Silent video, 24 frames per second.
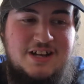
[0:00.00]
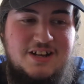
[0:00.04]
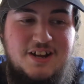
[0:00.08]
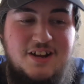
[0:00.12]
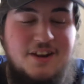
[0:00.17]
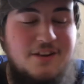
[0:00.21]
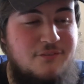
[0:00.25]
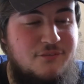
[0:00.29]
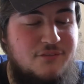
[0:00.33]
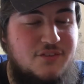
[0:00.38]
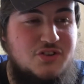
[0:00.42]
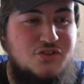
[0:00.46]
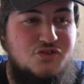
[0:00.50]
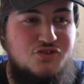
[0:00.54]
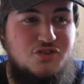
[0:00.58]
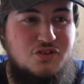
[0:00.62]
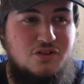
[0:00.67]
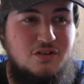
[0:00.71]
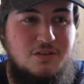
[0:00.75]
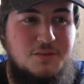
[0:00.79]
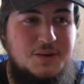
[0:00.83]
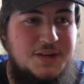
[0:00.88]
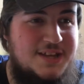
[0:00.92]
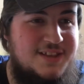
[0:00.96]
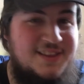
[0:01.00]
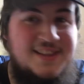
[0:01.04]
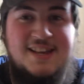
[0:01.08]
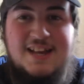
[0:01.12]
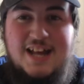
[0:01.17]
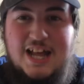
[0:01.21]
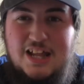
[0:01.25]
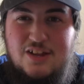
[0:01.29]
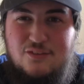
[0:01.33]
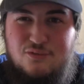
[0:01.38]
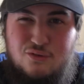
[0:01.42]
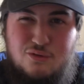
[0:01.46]
I didn't finish all of it. I think I
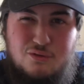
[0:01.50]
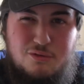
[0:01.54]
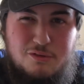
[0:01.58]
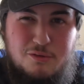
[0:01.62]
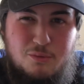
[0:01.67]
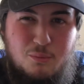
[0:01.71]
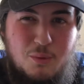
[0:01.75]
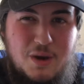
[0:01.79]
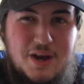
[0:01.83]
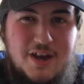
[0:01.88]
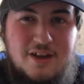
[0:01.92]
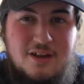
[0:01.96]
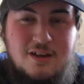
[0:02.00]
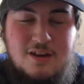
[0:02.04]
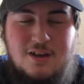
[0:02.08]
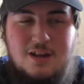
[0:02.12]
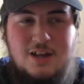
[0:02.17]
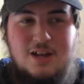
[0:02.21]
had to throw it away